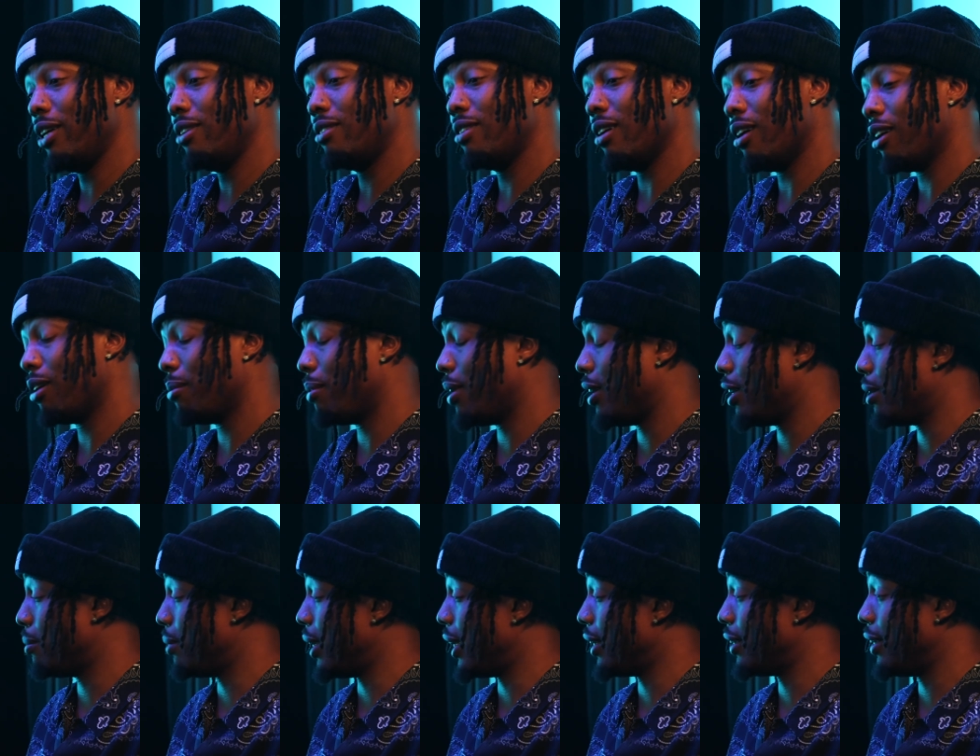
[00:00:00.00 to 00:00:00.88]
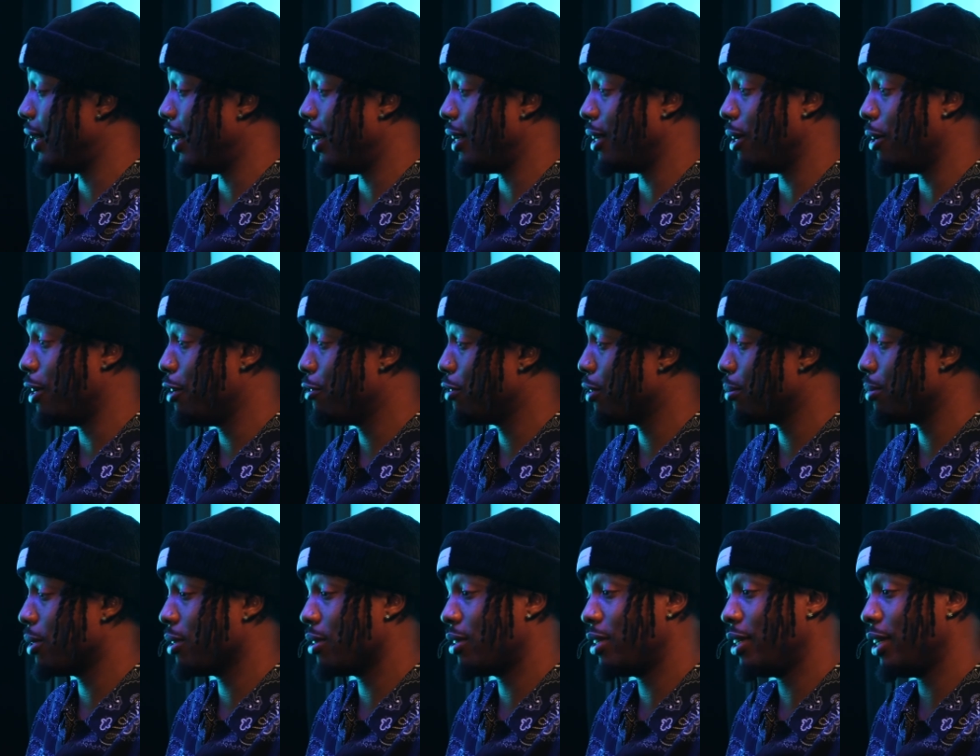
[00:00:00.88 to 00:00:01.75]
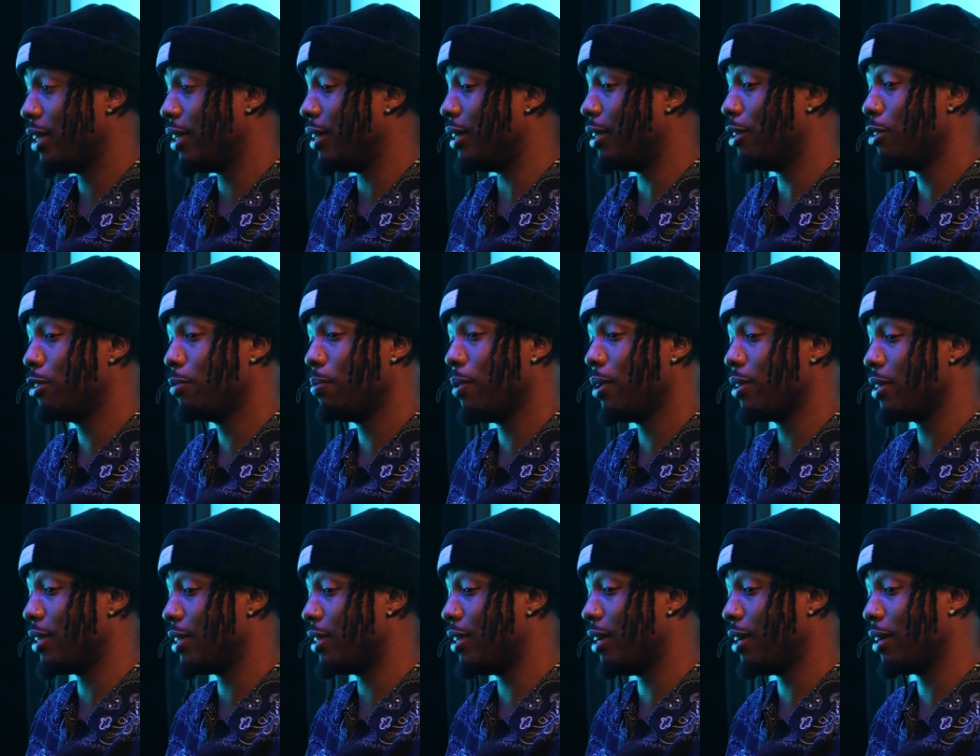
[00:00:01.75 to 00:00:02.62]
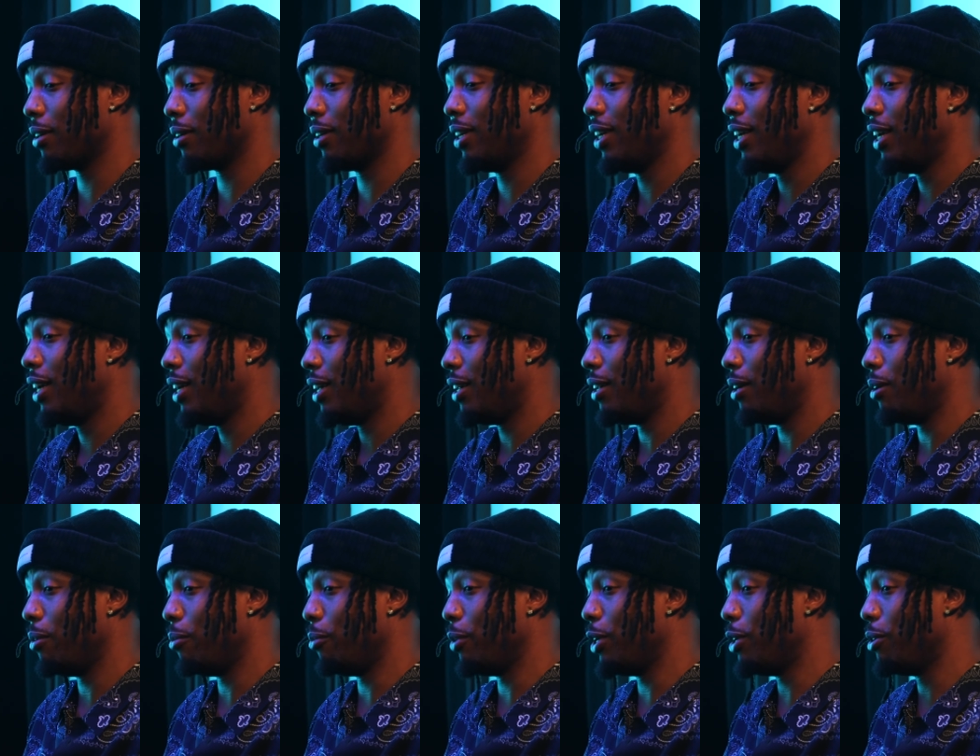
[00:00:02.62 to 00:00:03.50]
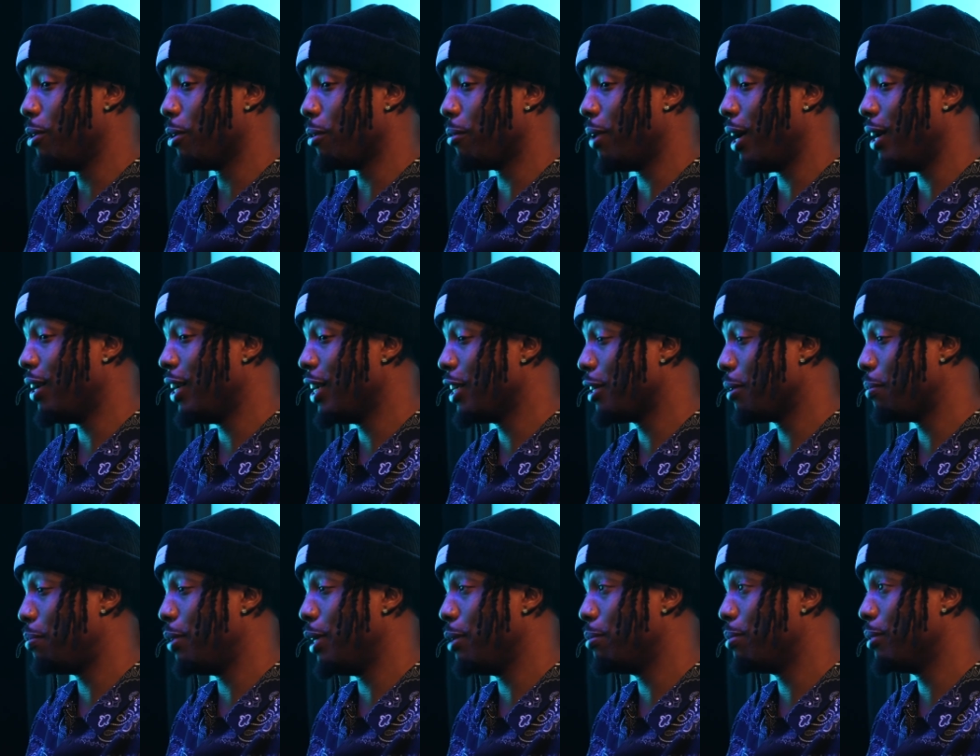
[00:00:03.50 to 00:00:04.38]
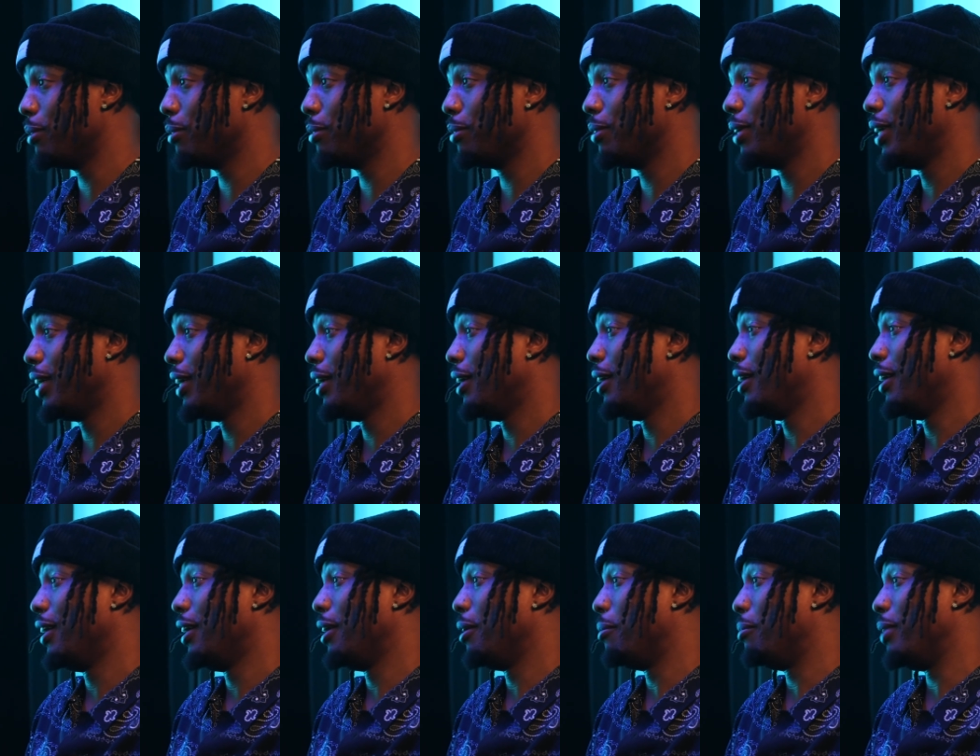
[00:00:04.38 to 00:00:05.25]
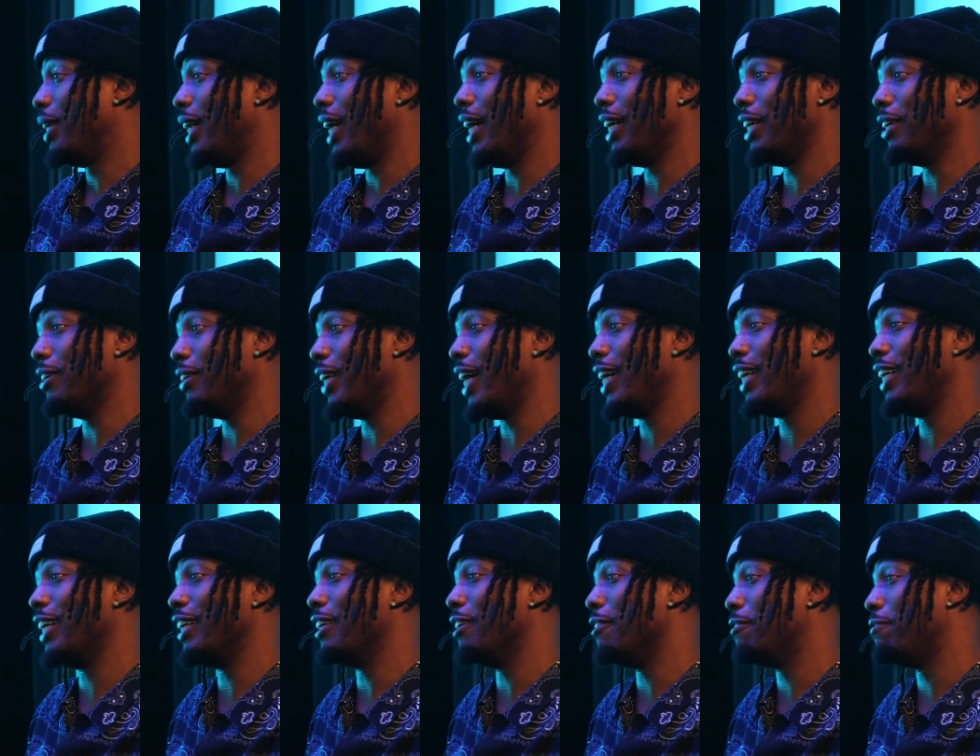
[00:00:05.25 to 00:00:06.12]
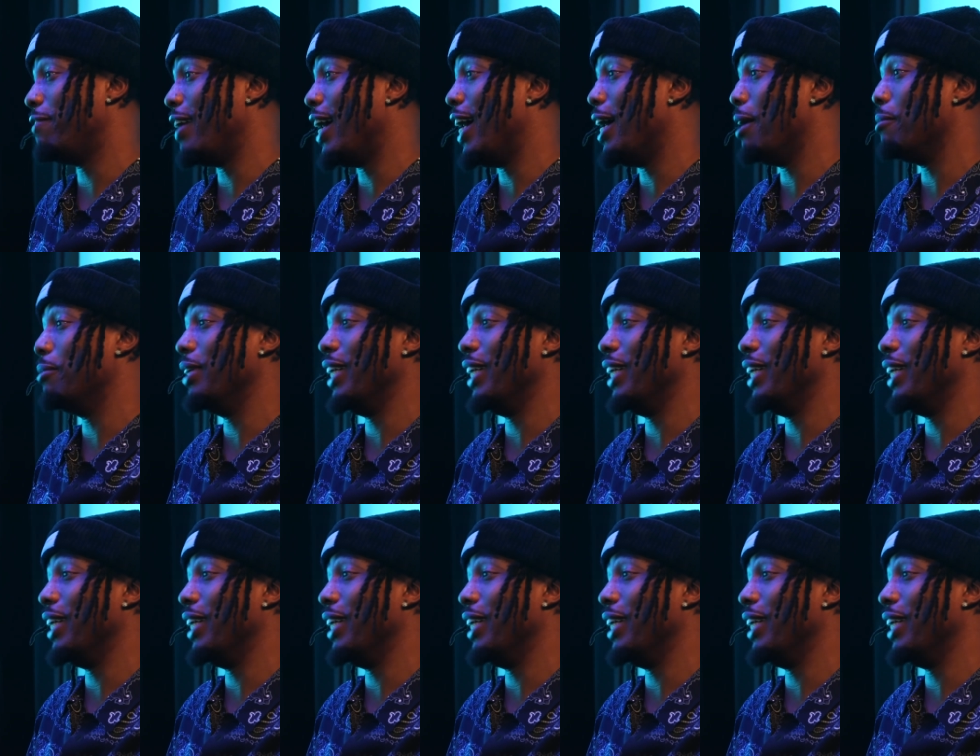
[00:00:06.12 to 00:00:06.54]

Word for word: you talking about him like that? Yo, he from your city. You supposed to talk when you around other people, be like, yo, that nigga fire.